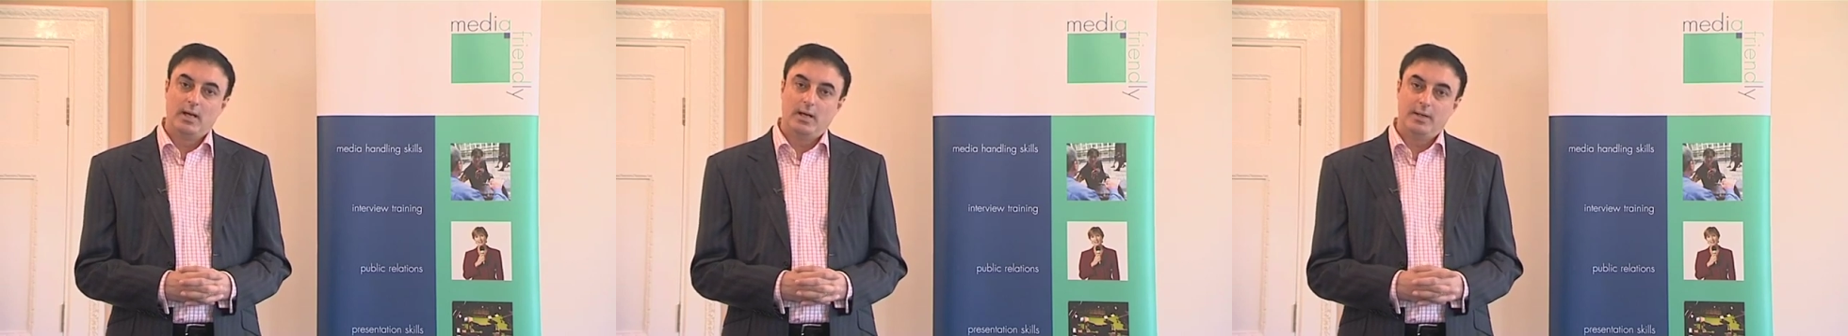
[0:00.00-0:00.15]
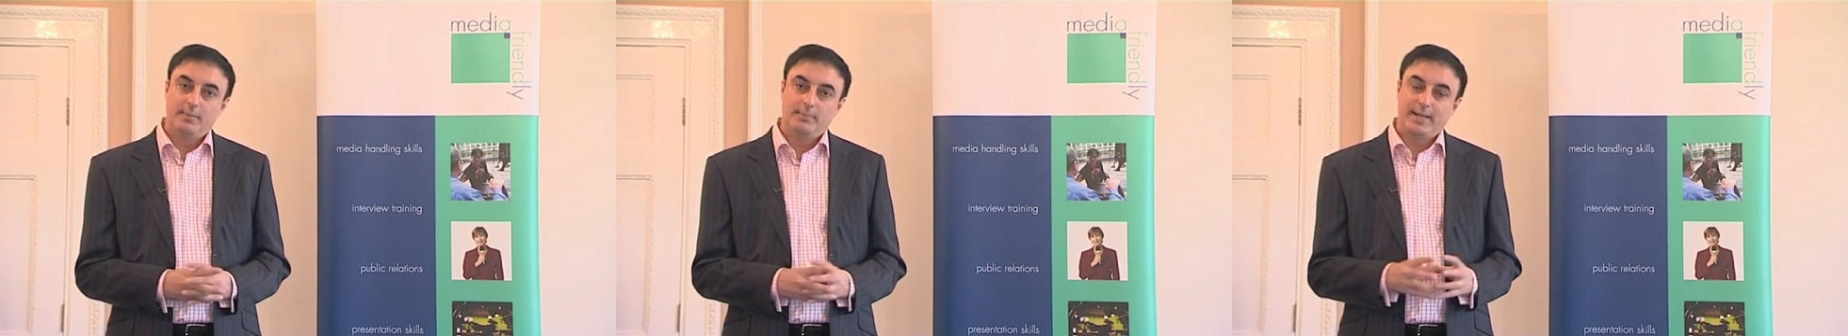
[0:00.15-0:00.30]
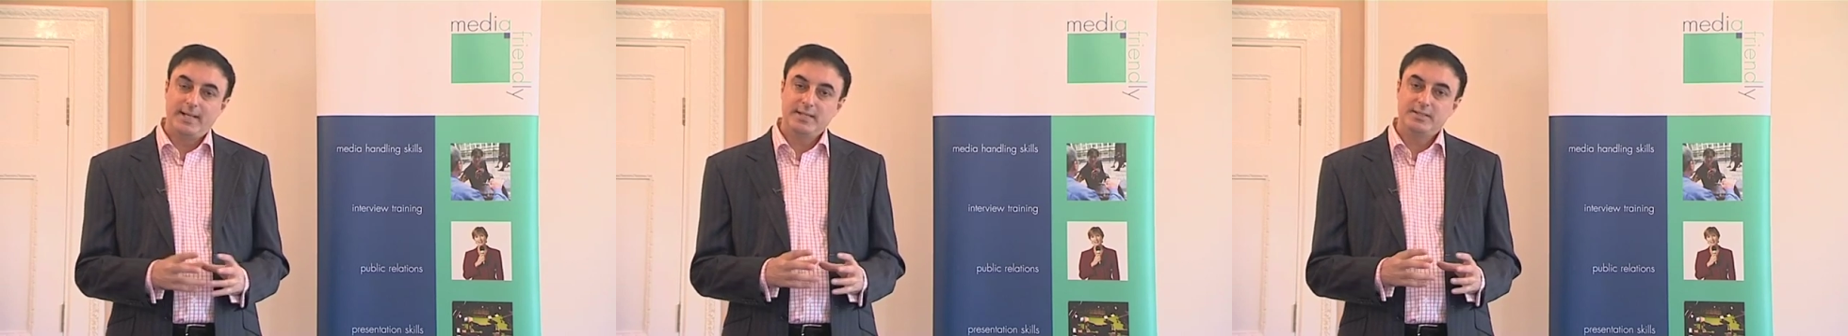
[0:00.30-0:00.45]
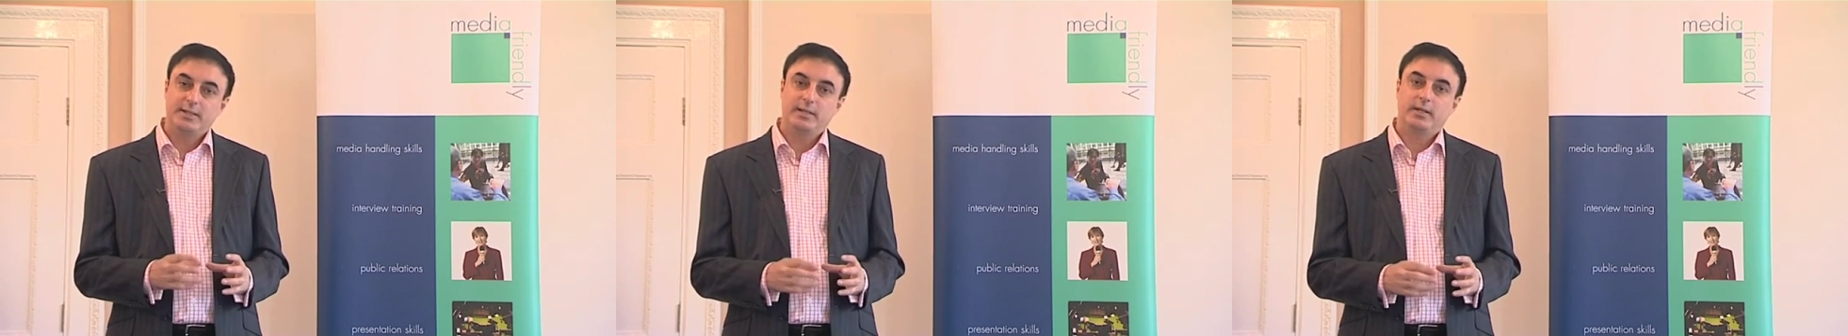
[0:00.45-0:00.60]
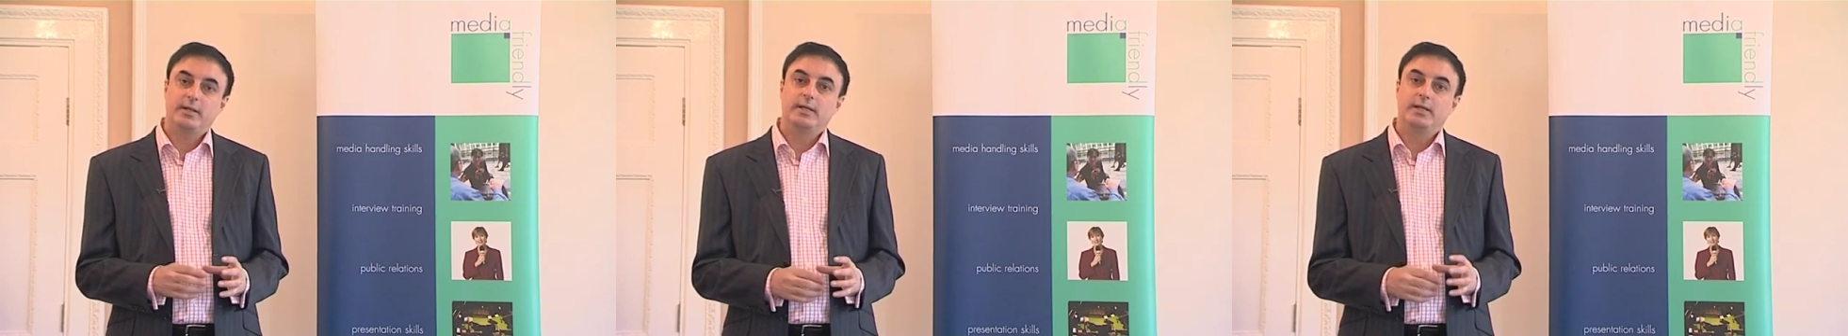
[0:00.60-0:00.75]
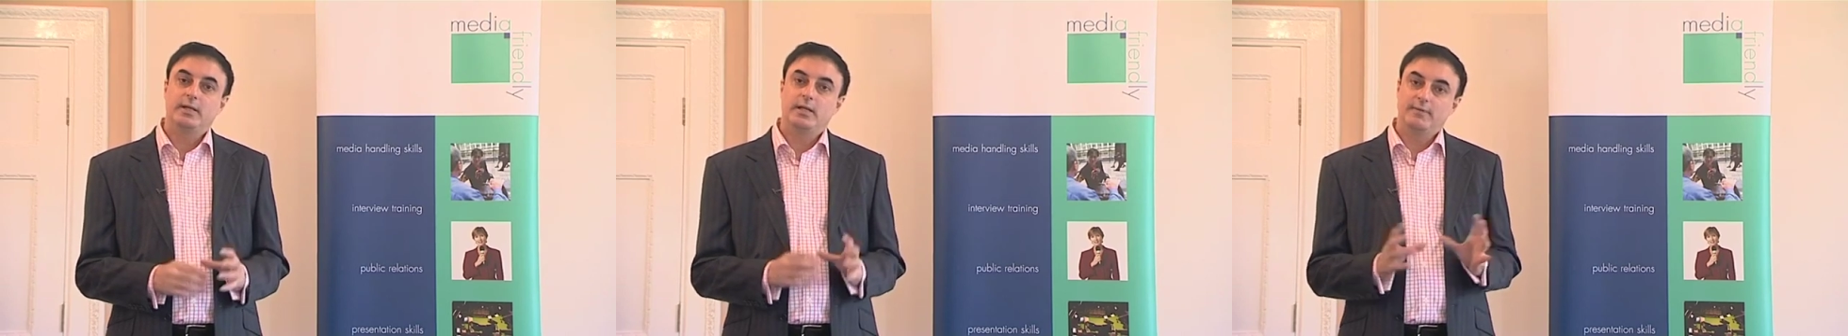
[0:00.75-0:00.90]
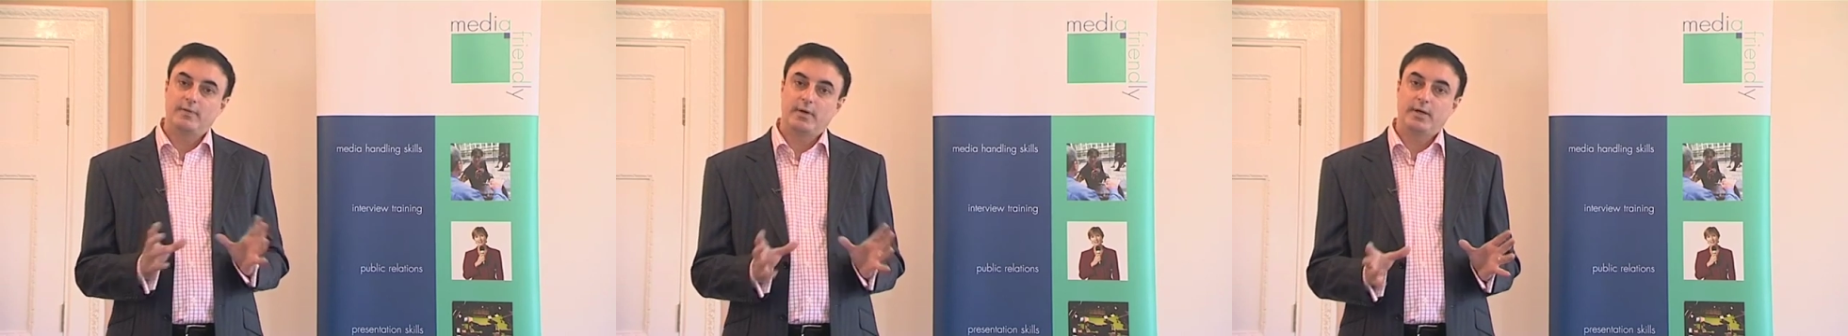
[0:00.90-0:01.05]
And
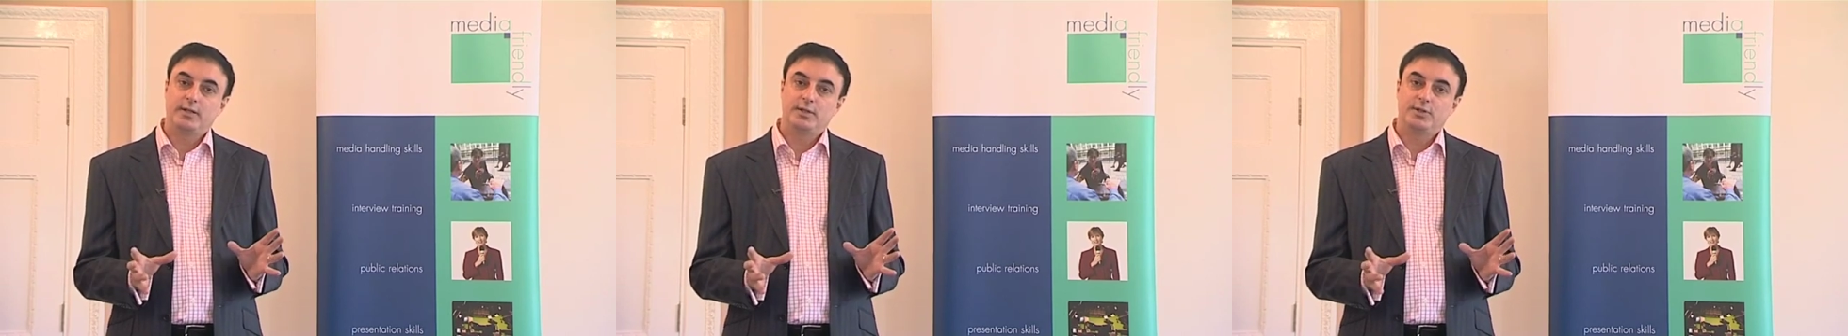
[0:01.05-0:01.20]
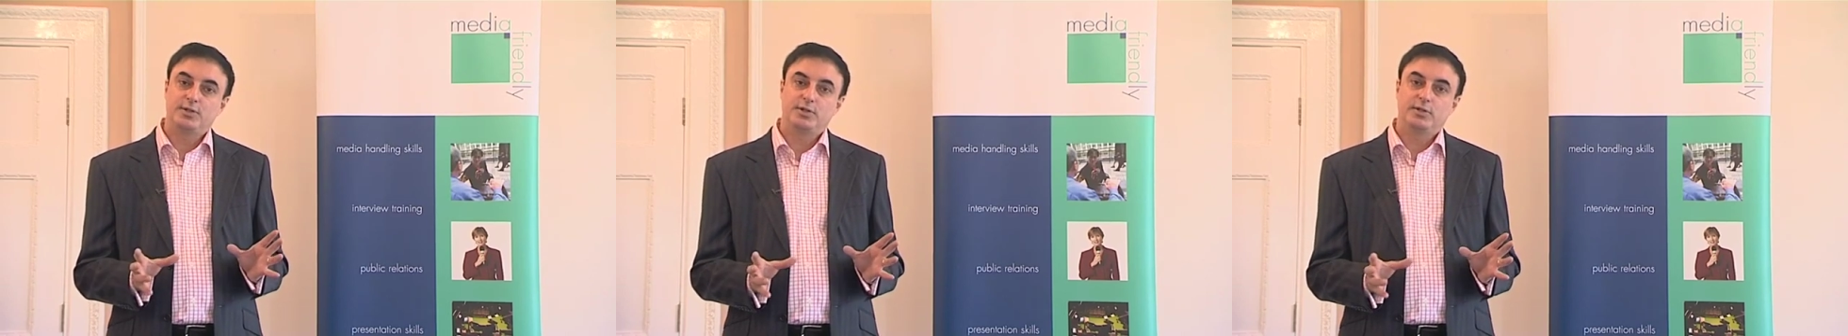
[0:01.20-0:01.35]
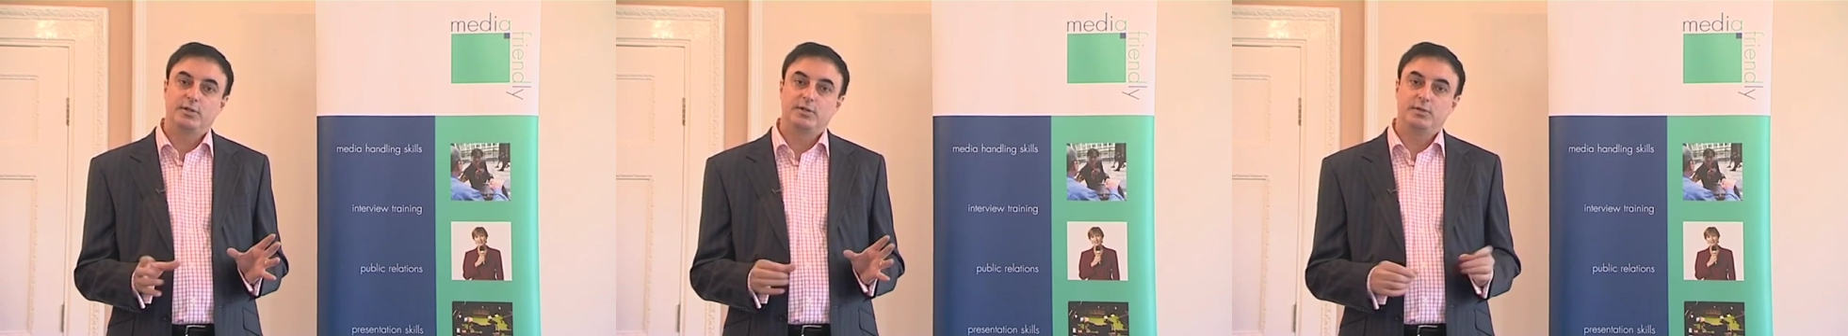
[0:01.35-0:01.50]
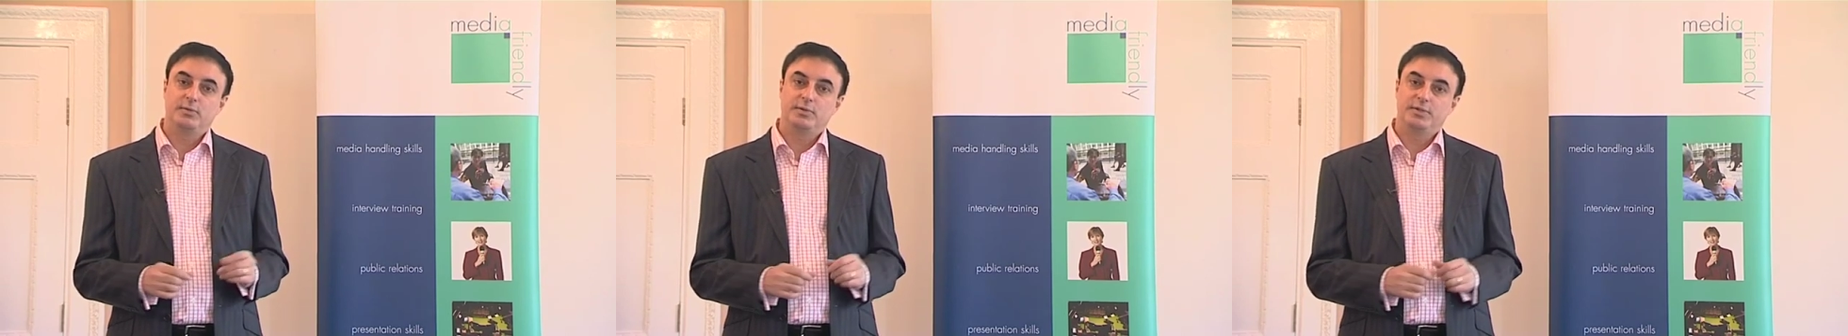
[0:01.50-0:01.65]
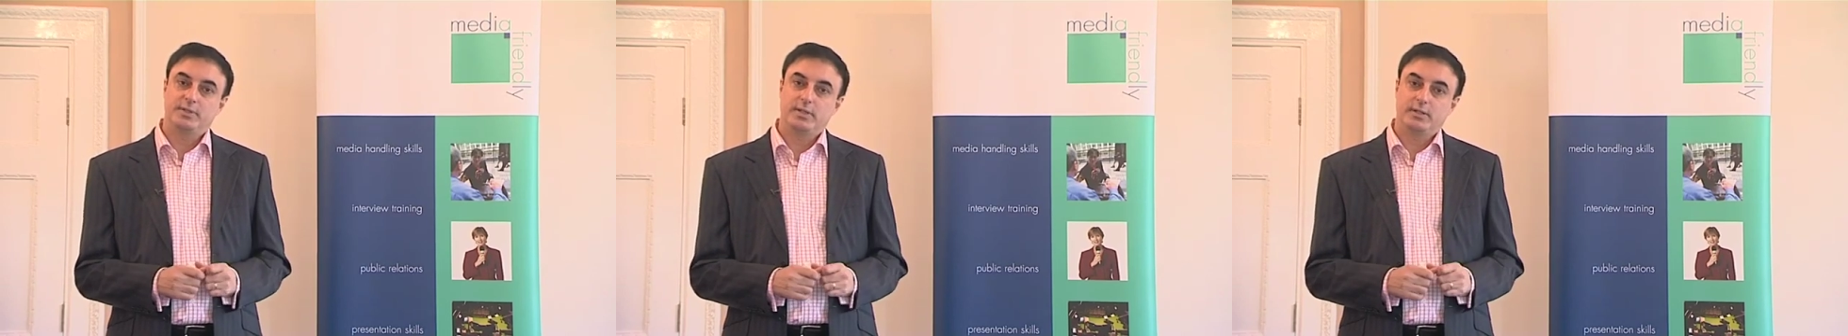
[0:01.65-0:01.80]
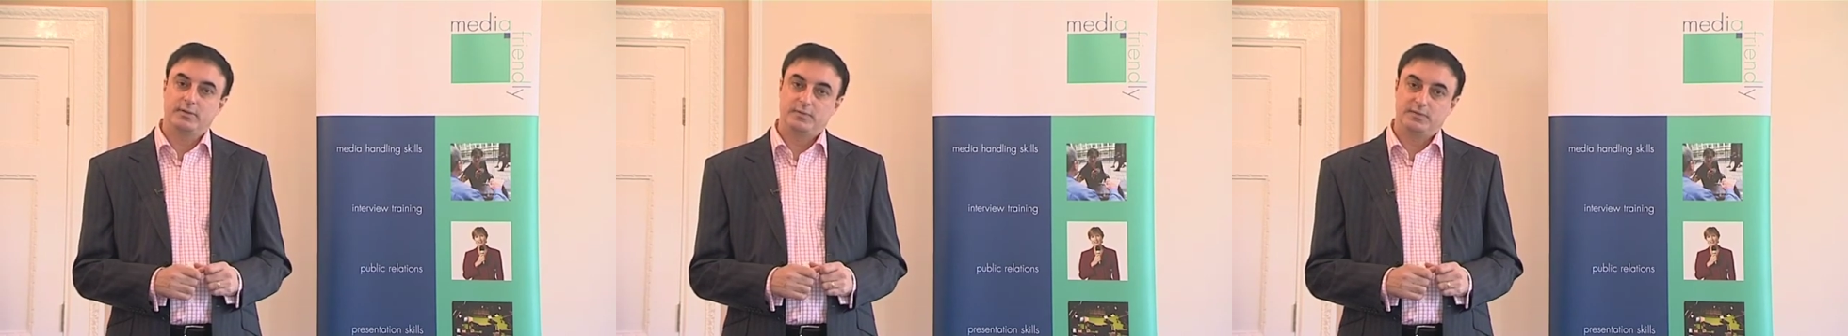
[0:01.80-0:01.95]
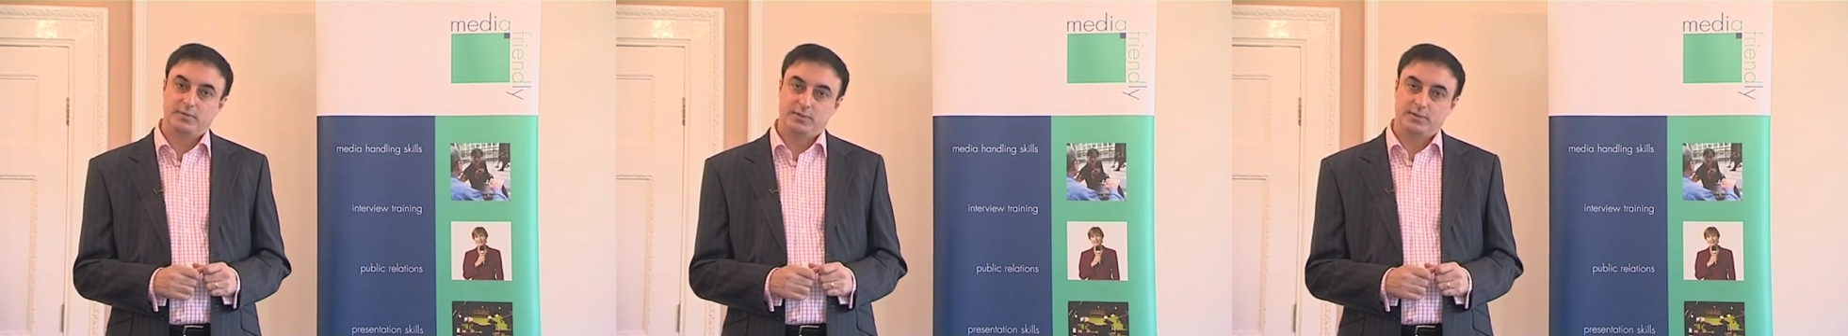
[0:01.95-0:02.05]
basically, if I can show you a set